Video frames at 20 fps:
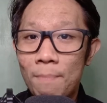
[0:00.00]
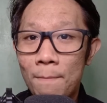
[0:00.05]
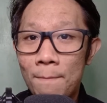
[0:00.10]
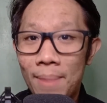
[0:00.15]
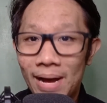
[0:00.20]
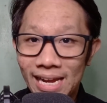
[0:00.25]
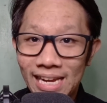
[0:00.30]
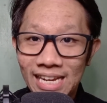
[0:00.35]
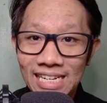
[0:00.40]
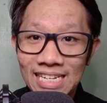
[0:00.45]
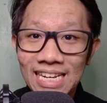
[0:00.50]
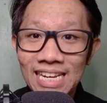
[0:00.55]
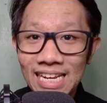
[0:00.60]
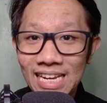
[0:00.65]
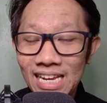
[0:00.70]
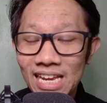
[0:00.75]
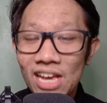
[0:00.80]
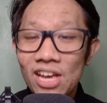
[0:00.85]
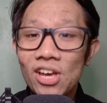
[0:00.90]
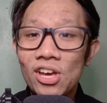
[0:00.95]

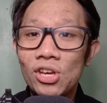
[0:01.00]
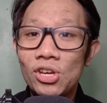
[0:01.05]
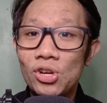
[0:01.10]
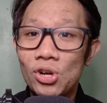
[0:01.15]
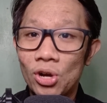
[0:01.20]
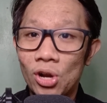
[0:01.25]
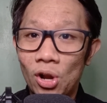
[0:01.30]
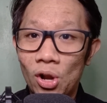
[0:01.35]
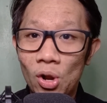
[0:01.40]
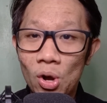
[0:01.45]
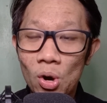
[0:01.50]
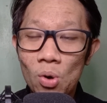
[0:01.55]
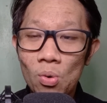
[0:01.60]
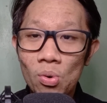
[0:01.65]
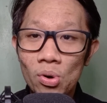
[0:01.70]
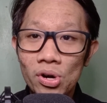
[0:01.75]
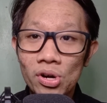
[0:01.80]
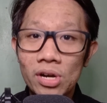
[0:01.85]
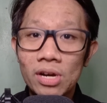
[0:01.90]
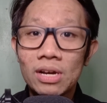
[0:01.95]
biting your
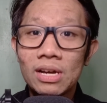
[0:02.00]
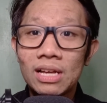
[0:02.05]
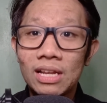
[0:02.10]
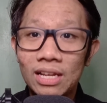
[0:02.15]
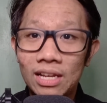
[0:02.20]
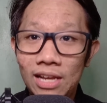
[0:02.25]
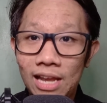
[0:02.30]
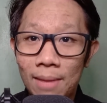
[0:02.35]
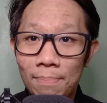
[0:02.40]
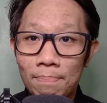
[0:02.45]
lower lip.